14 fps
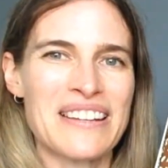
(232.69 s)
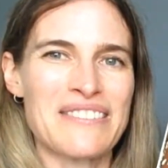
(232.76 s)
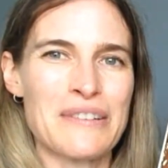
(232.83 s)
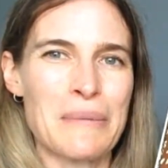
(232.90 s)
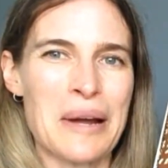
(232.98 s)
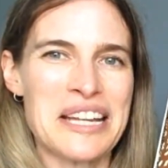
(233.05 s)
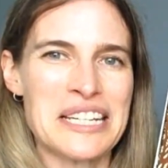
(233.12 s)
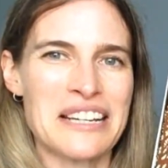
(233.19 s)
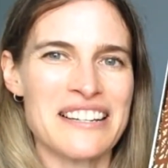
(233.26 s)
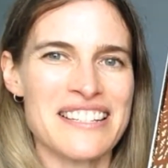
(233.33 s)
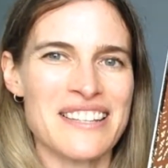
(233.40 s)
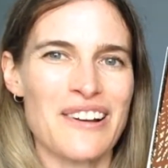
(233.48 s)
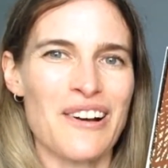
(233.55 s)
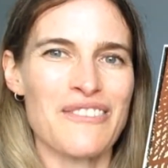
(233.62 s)
reminding
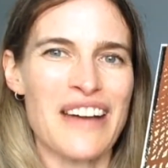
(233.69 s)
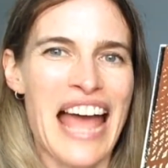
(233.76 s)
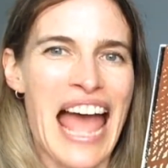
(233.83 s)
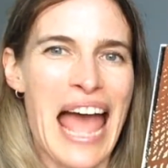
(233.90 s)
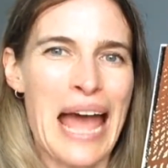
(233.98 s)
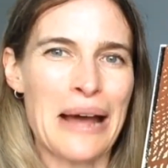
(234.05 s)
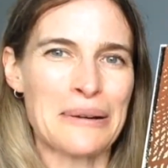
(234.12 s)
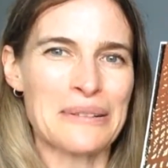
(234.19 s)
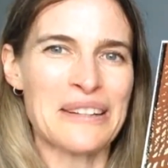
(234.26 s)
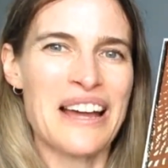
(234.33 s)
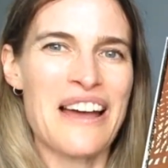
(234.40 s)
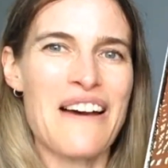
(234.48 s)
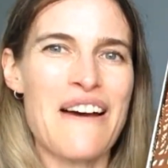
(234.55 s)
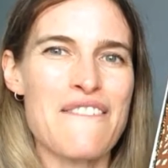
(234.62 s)
us of owl
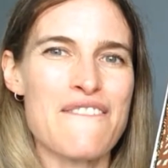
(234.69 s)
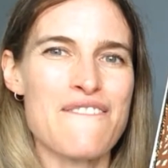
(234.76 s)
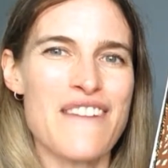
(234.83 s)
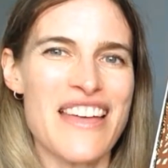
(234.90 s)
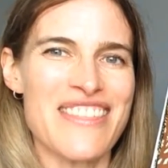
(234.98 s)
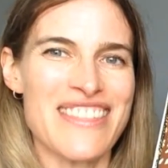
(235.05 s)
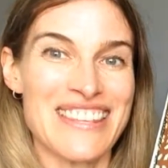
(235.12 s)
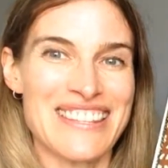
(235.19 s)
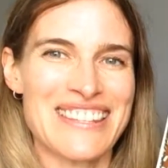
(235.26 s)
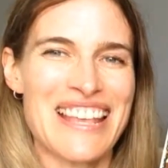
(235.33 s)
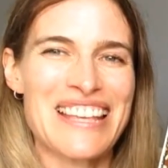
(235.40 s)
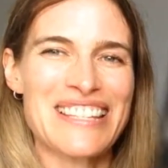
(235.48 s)
feathers.